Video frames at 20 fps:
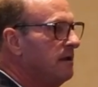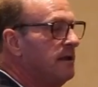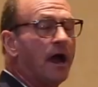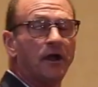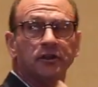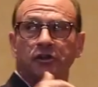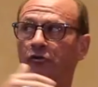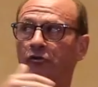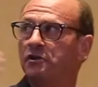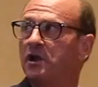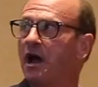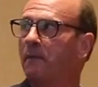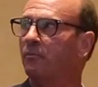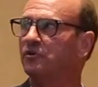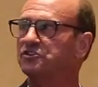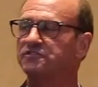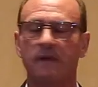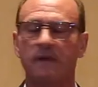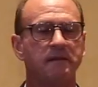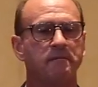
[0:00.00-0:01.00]
Now, your
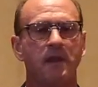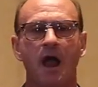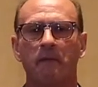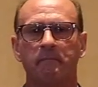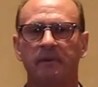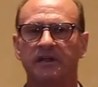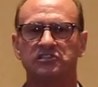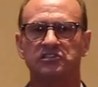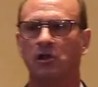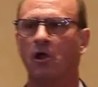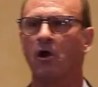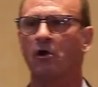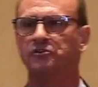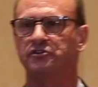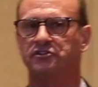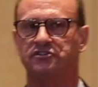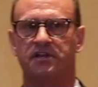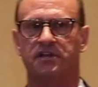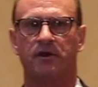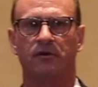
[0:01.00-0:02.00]
numbers may not be as
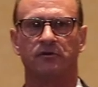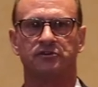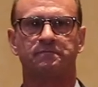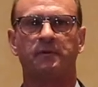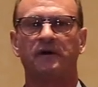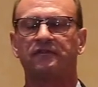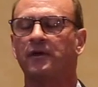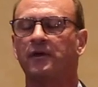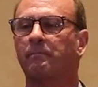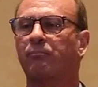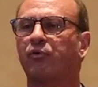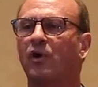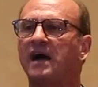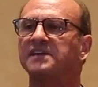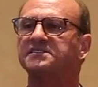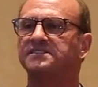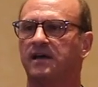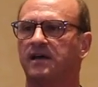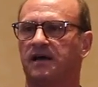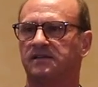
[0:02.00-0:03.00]
large as theirs, but the
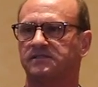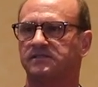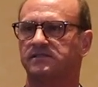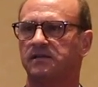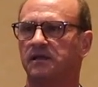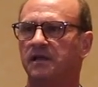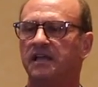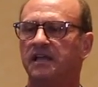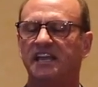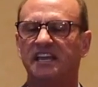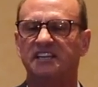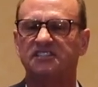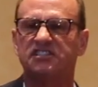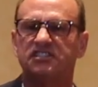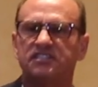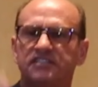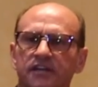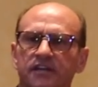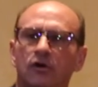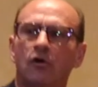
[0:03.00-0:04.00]
process
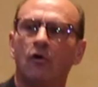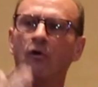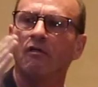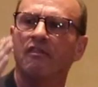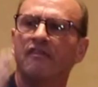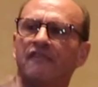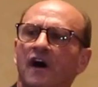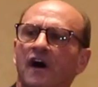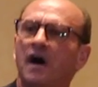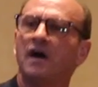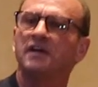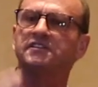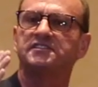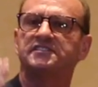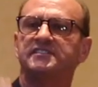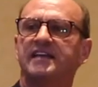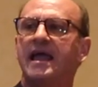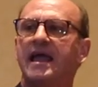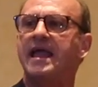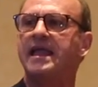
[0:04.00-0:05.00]
is still the
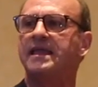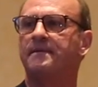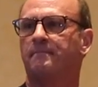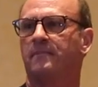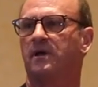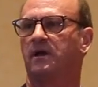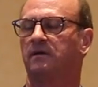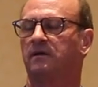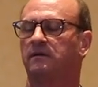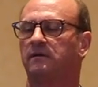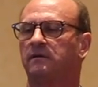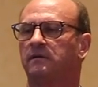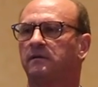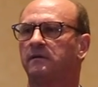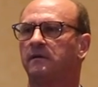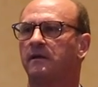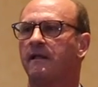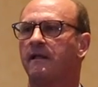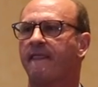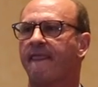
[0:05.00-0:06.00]
same.
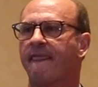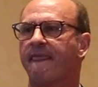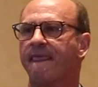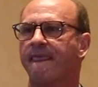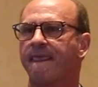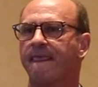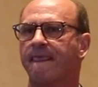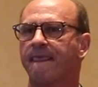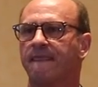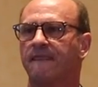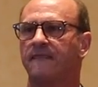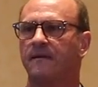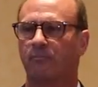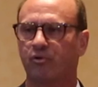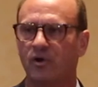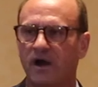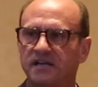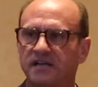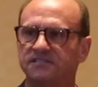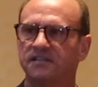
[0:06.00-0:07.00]
The
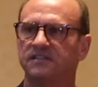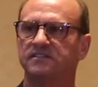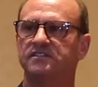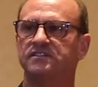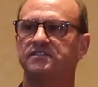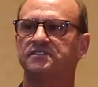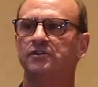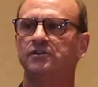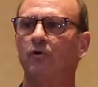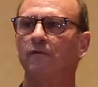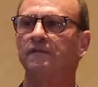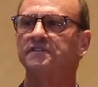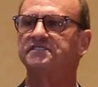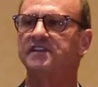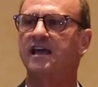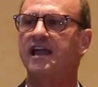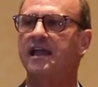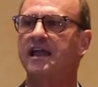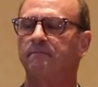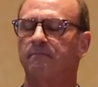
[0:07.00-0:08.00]
process is still the
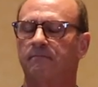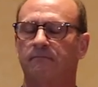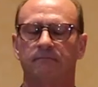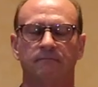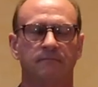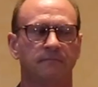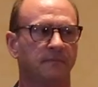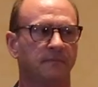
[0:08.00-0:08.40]
same.